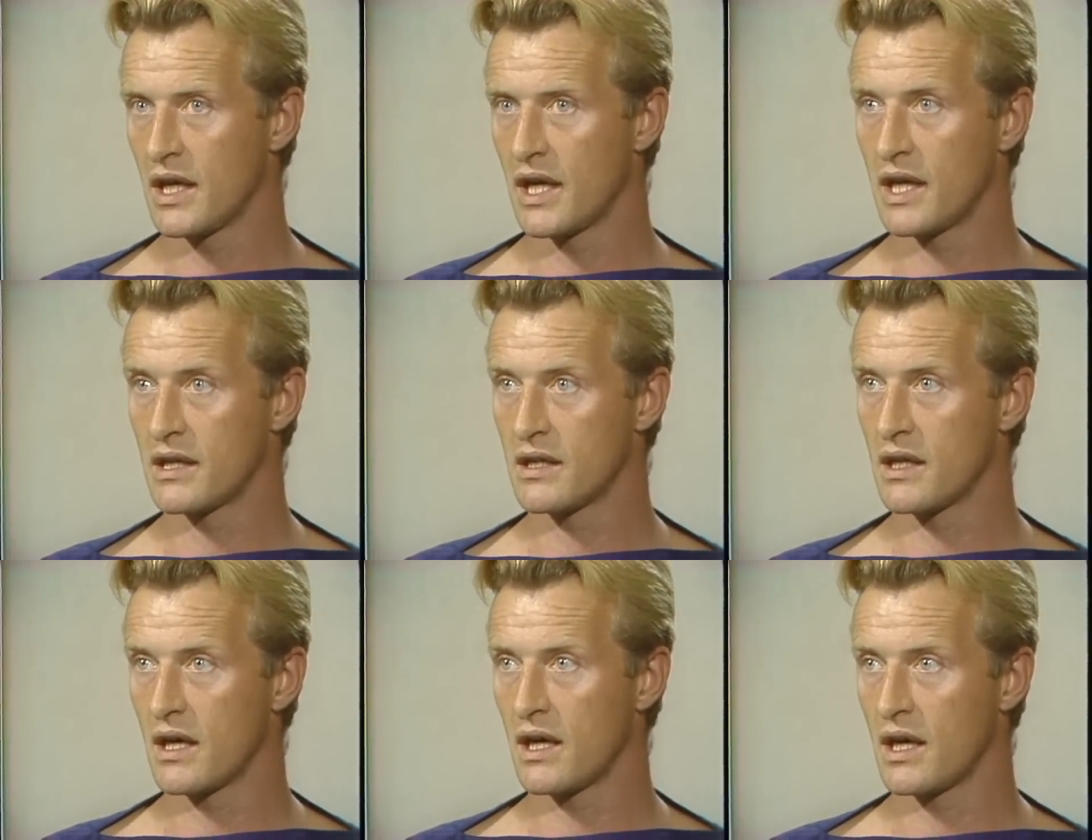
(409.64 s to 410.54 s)
and
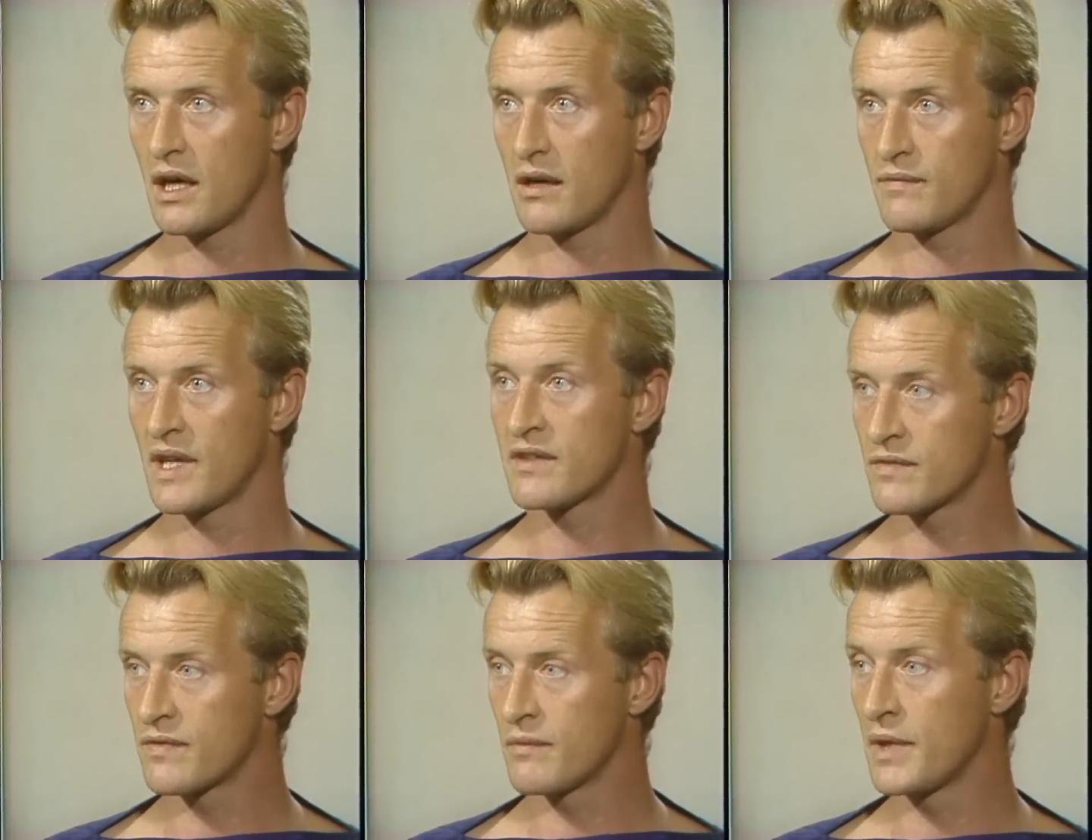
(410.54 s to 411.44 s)
that's
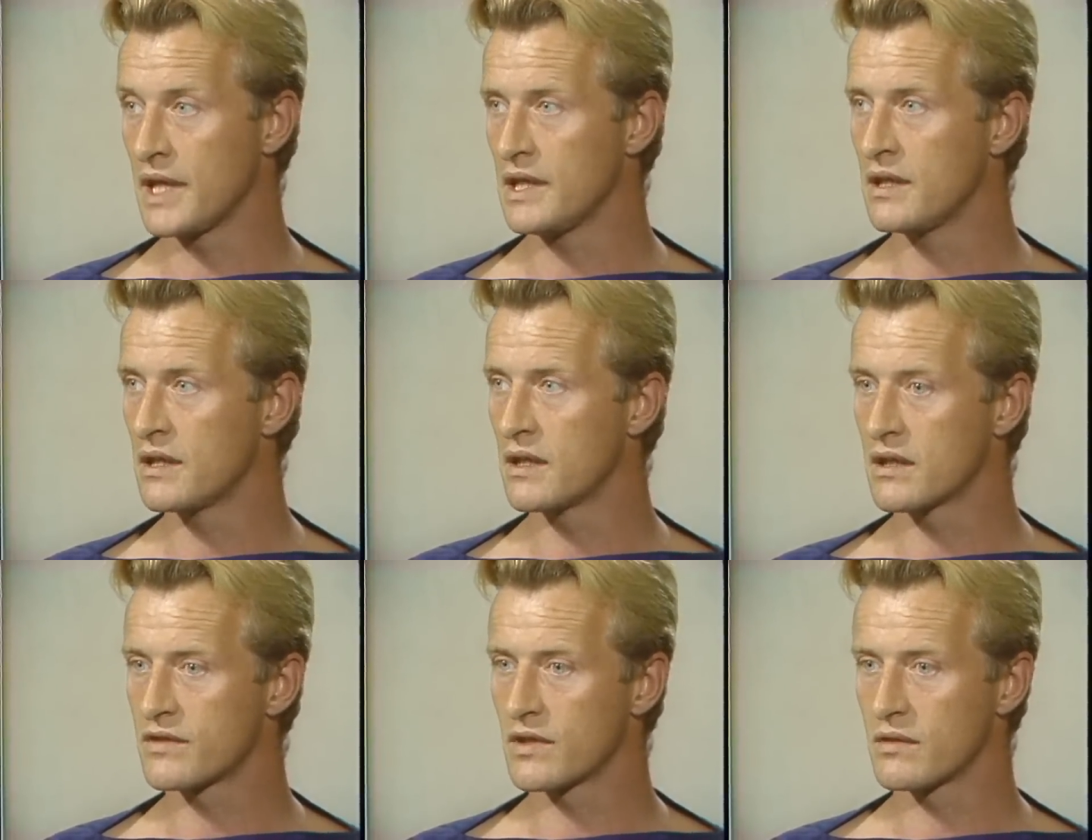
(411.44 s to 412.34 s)
for me.
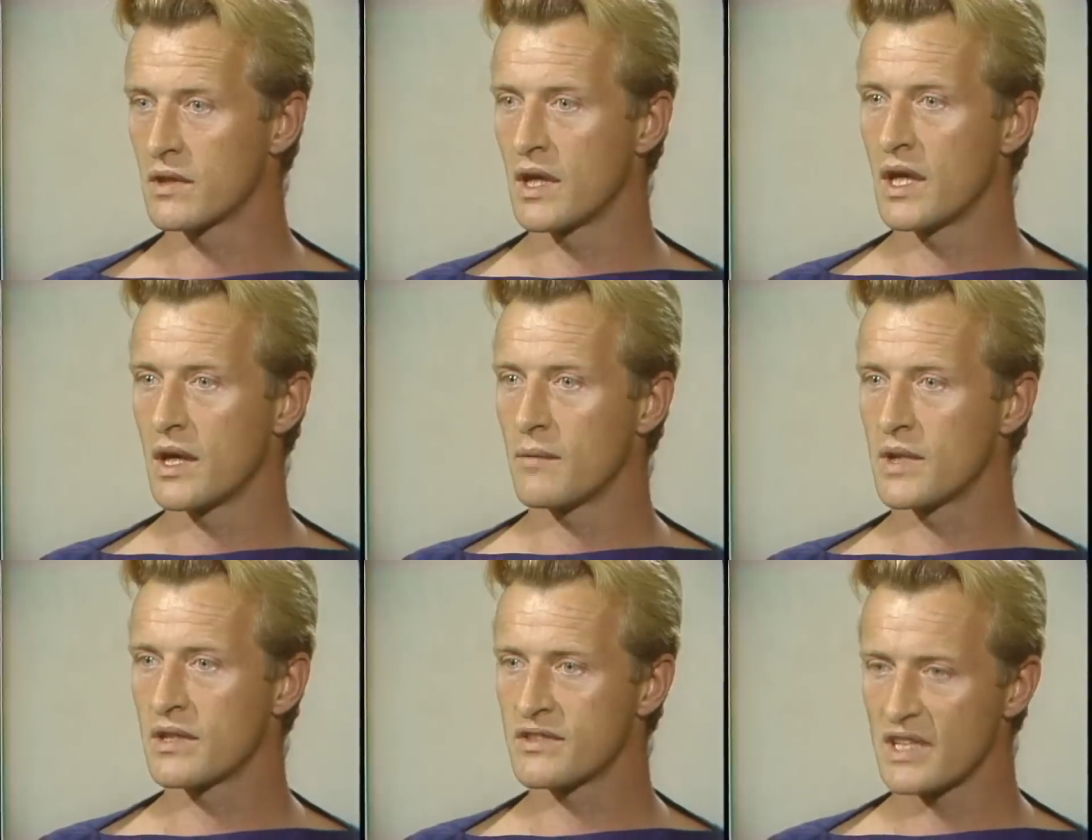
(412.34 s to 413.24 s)
So,
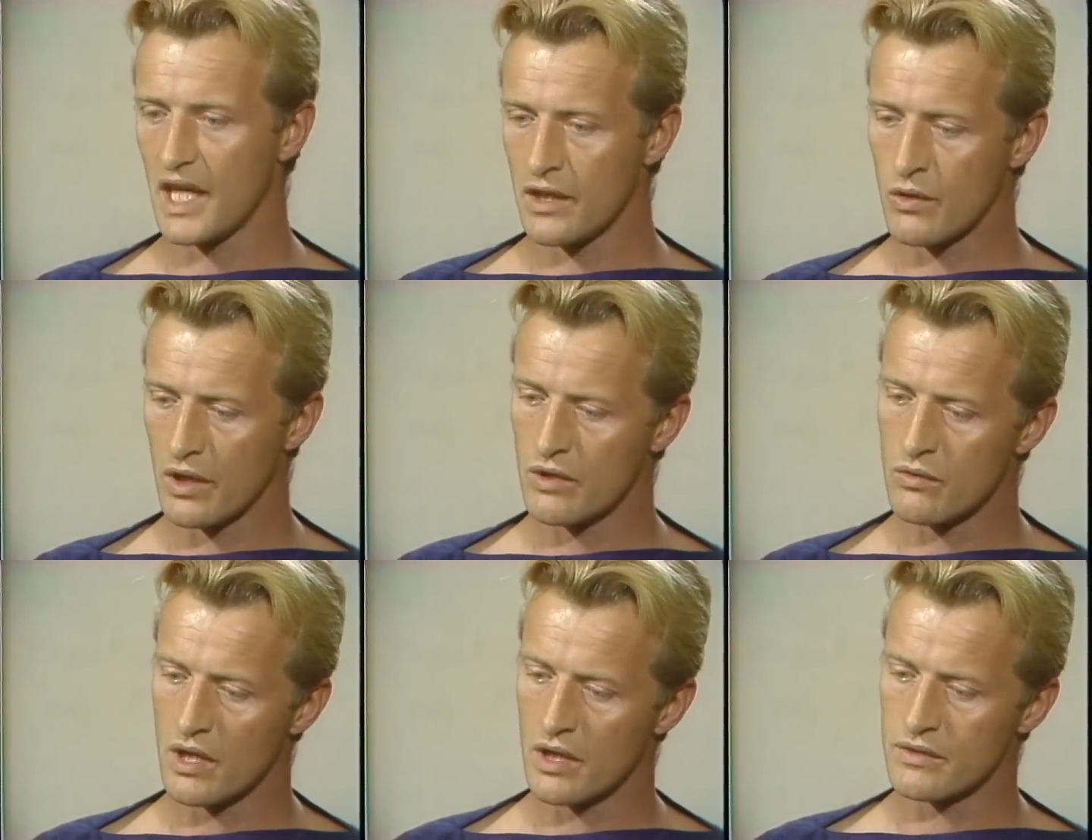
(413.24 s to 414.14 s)
because you
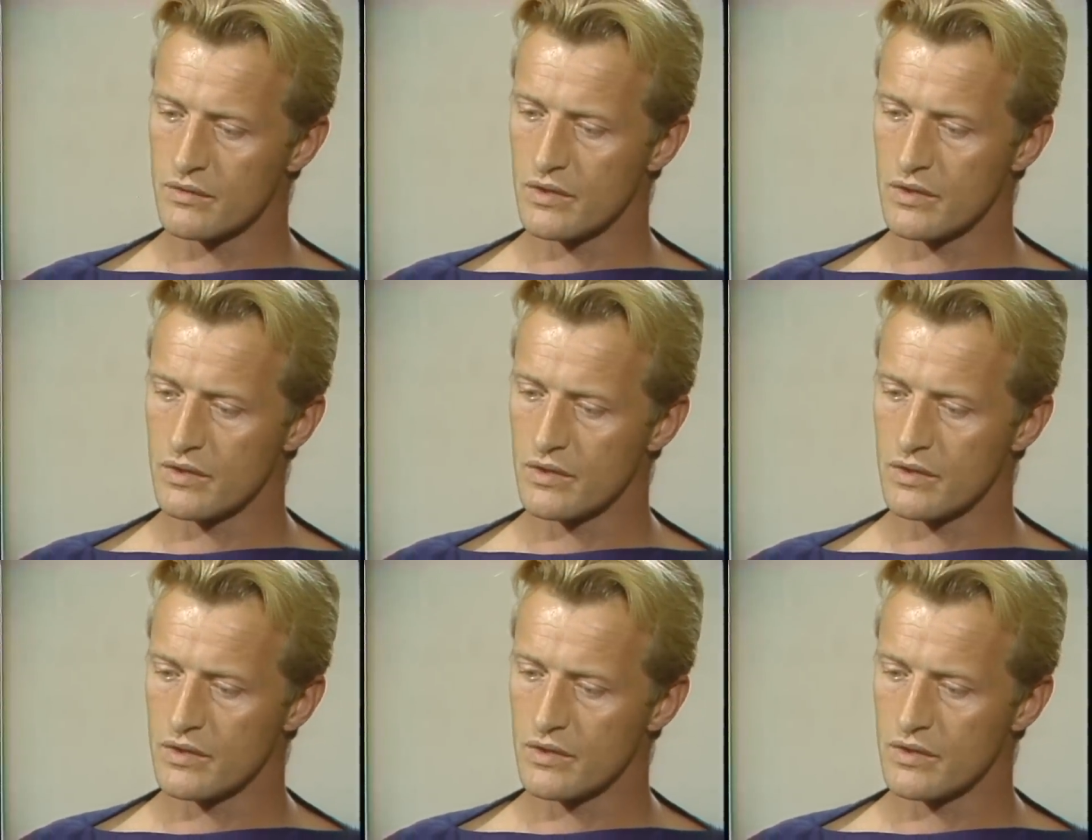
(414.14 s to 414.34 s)
are